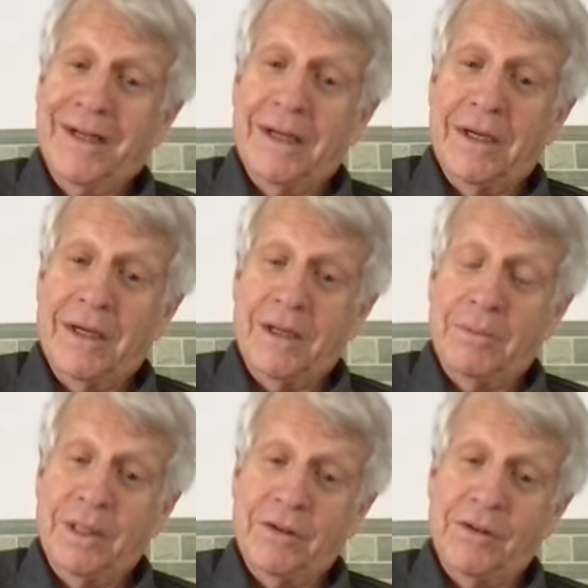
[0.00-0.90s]

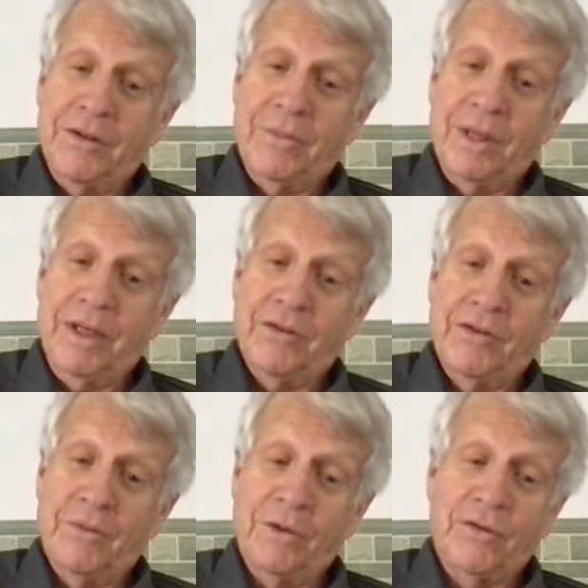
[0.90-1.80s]
But the brain
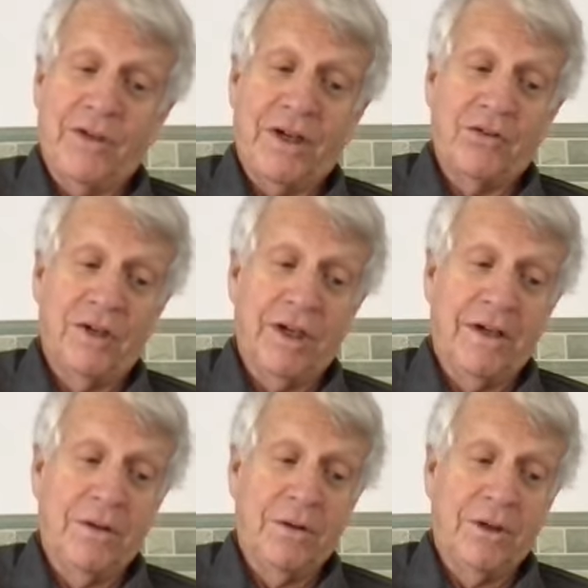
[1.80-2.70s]
is the most
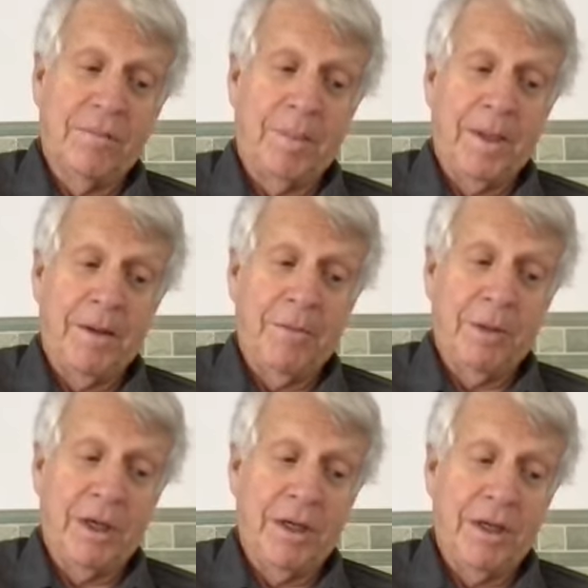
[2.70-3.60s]
fascinating organ.
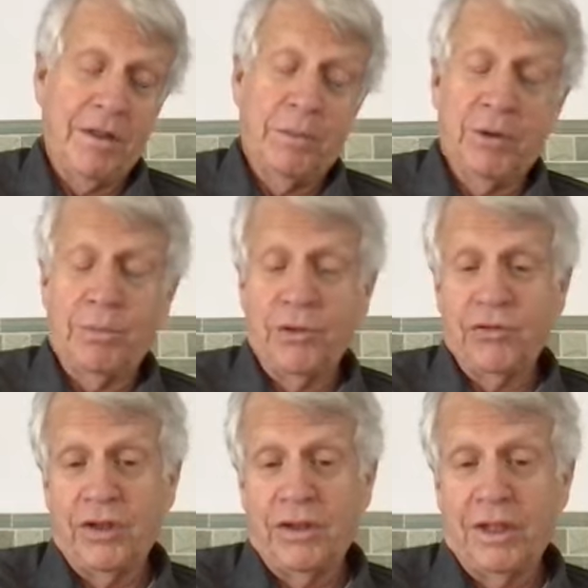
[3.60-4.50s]
On a more
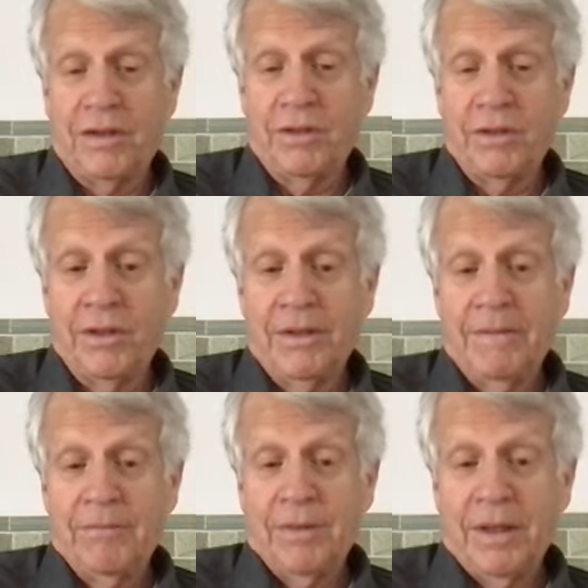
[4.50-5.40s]
personal level,
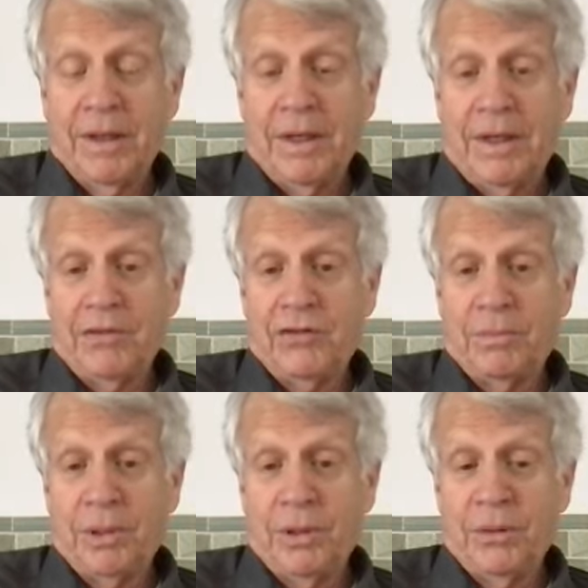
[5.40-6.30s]
I
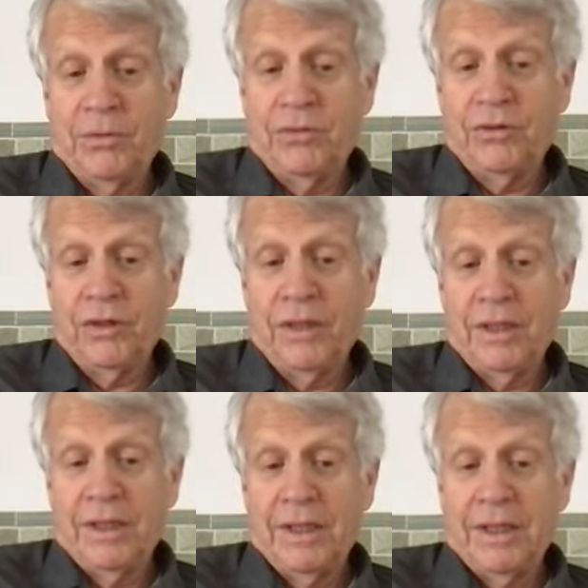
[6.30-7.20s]
suppose
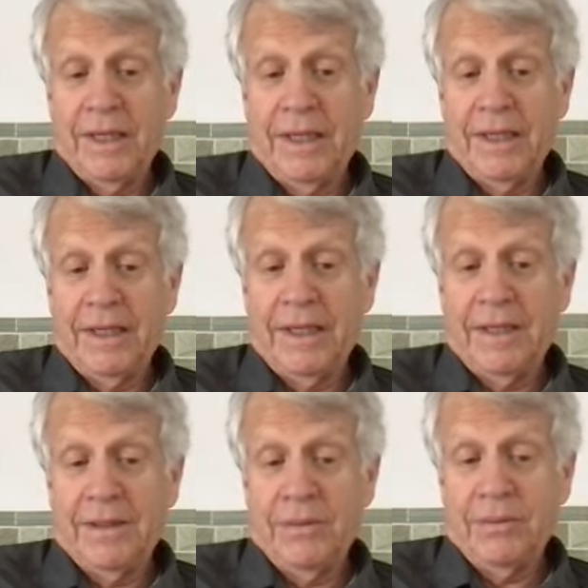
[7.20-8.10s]
that
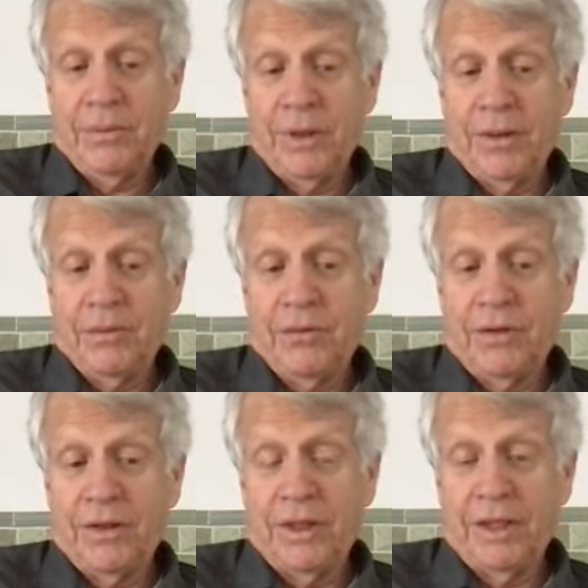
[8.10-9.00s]
when I was
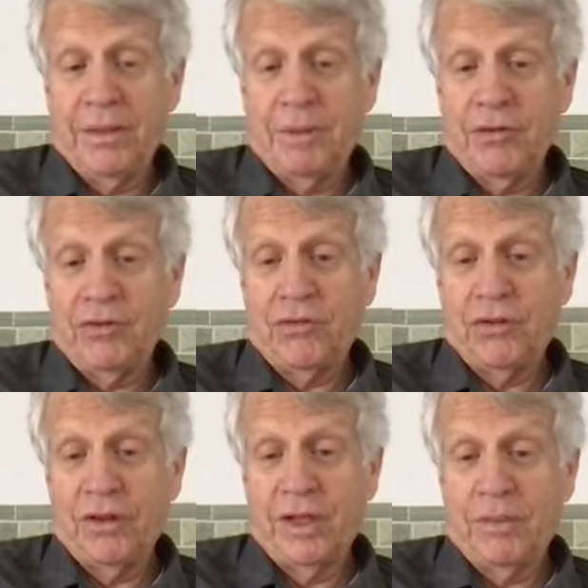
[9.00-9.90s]
very young, my
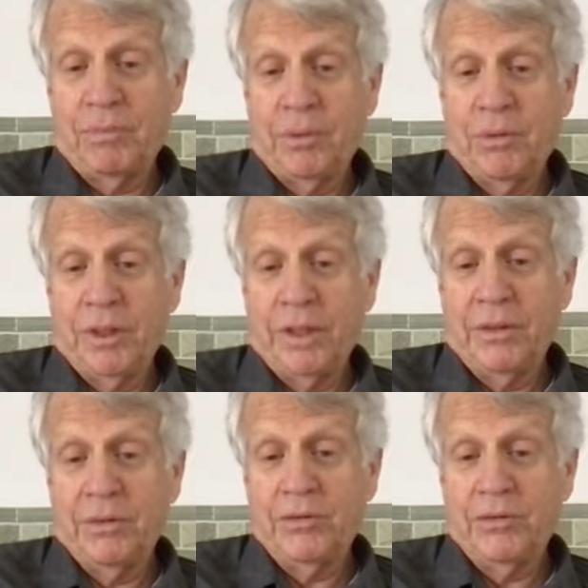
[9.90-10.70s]
sister got polio.